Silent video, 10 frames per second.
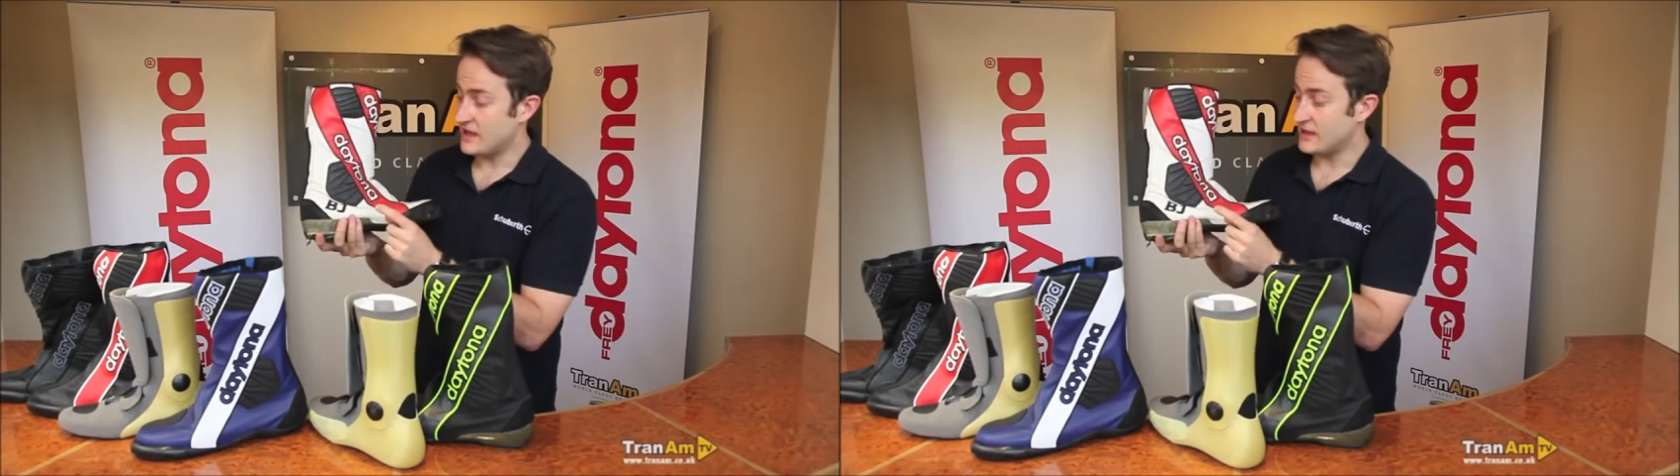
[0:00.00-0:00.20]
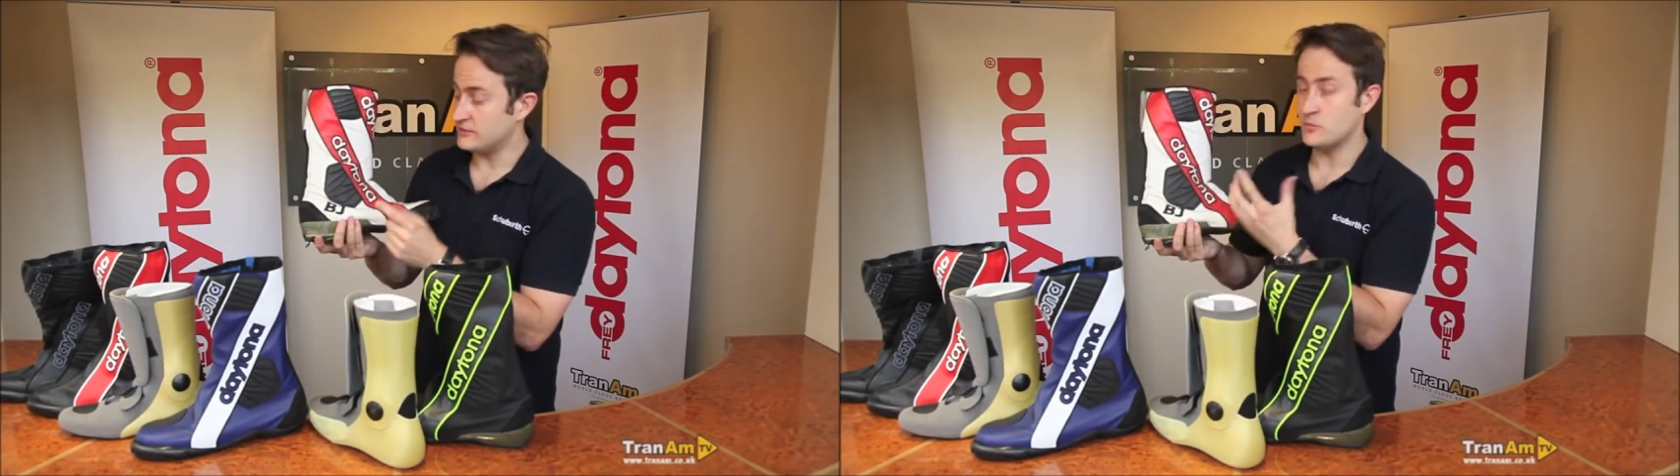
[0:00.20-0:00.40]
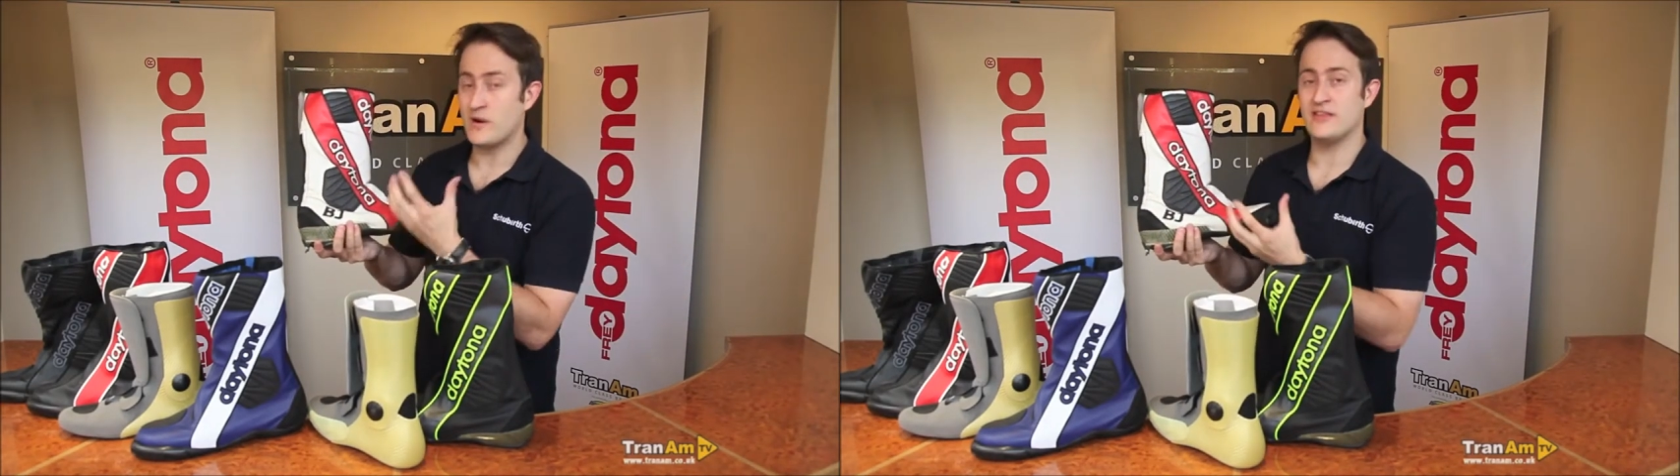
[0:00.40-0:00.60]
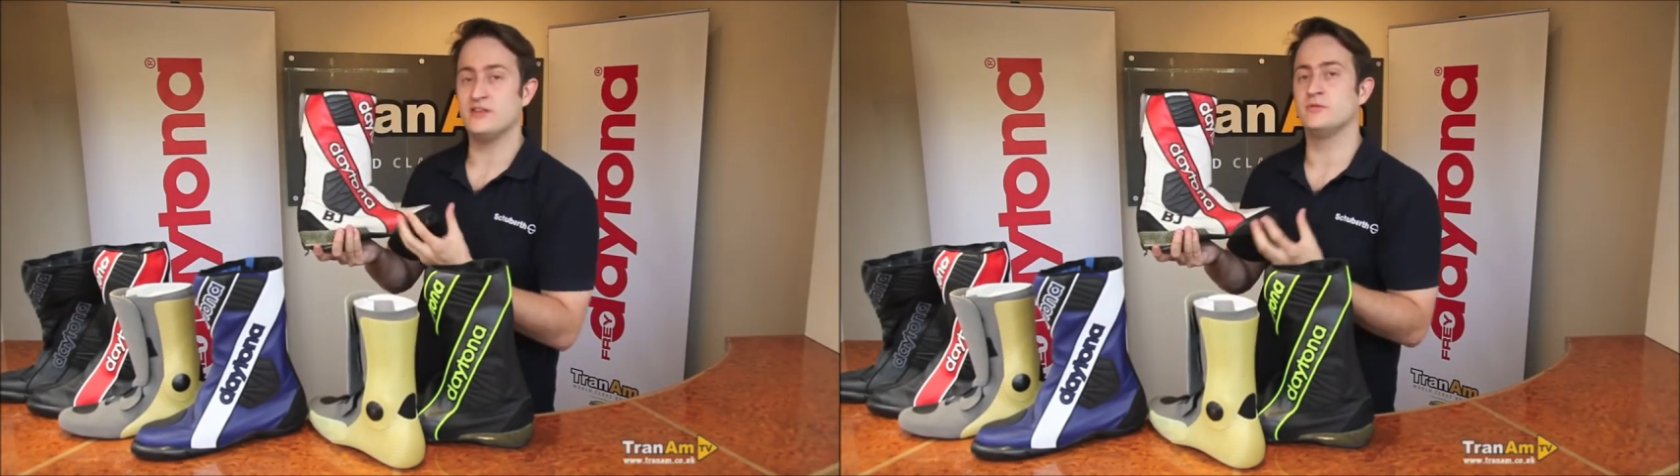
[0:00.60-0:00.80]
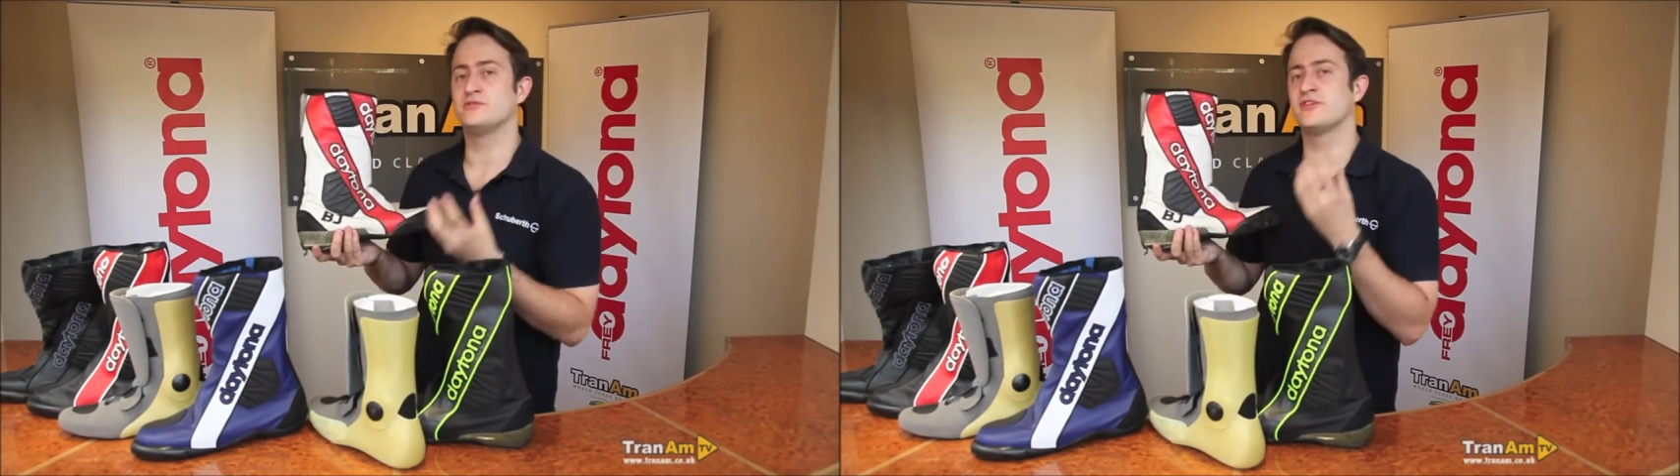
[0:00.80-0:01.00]
He's been wearing
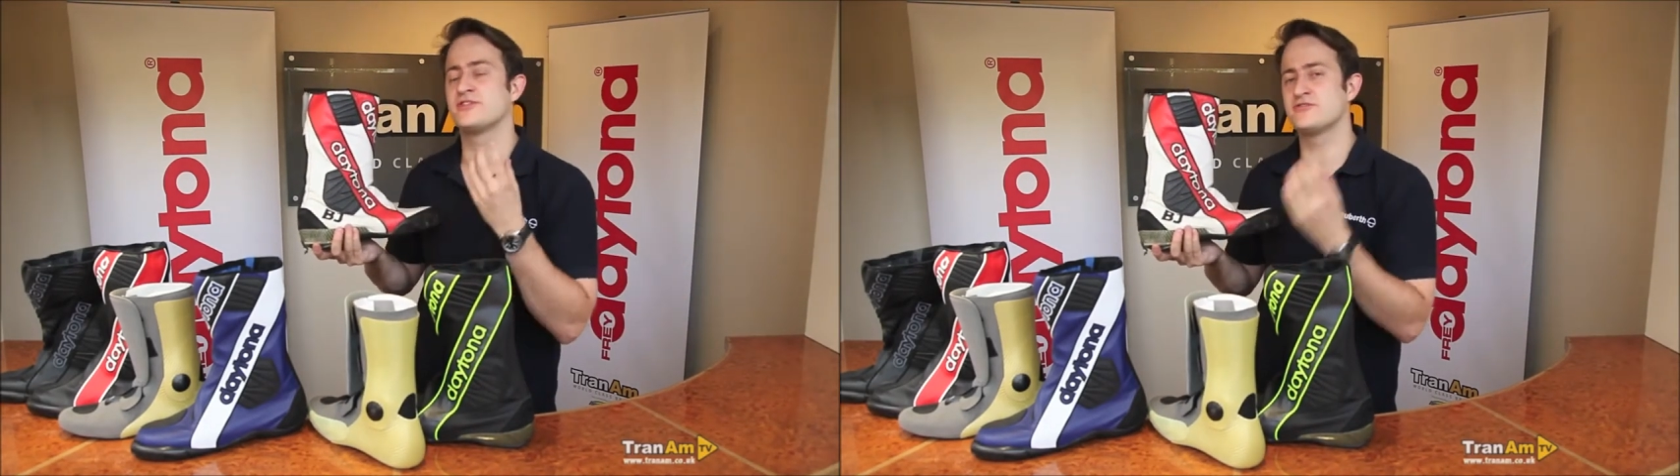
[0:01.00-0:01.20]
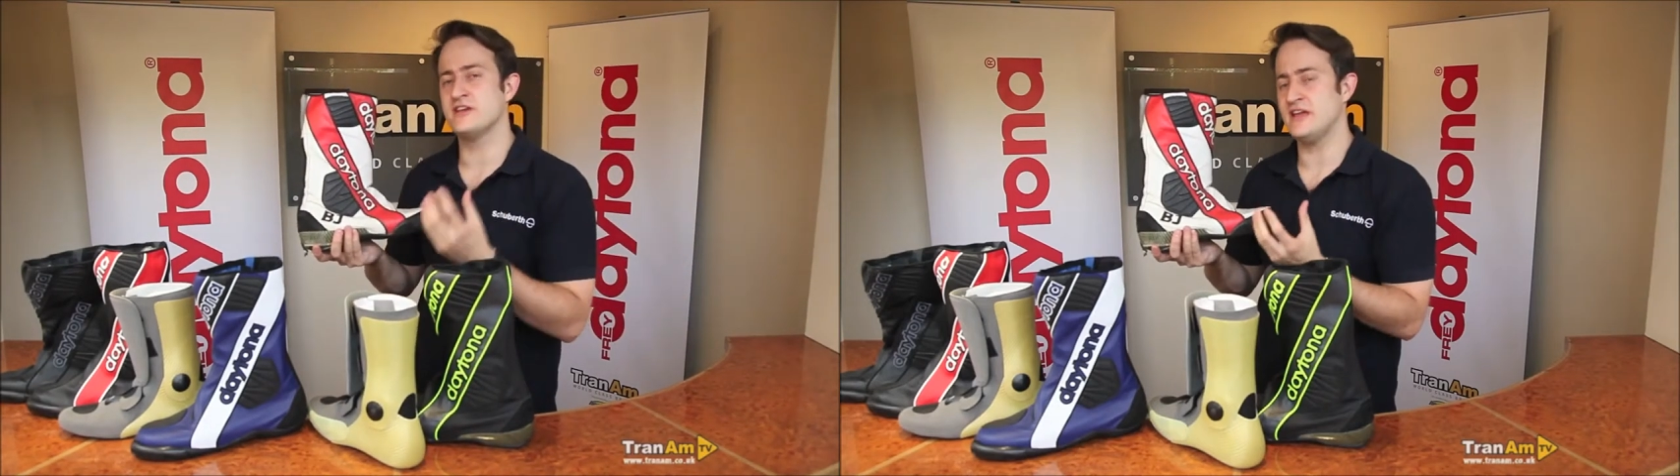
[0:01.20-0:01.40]
these boots for three